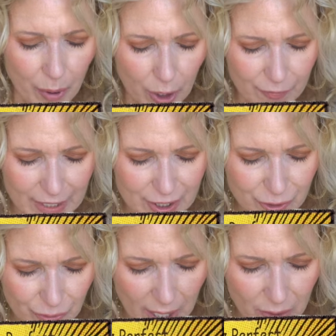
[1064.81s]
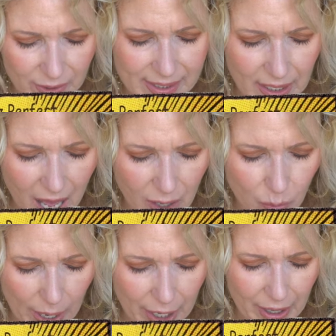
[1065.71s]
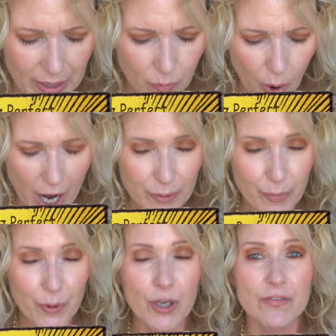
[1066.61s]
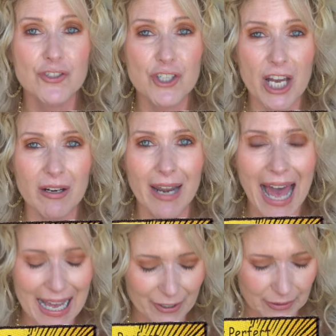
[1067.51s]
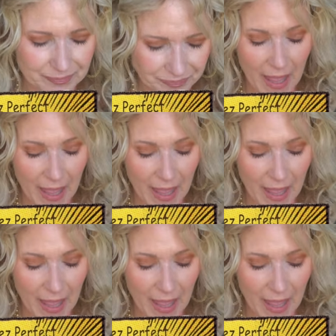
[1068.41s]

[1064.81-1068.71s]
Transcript: Perfect Strokes Long Wear and Waterproof Gel Liner.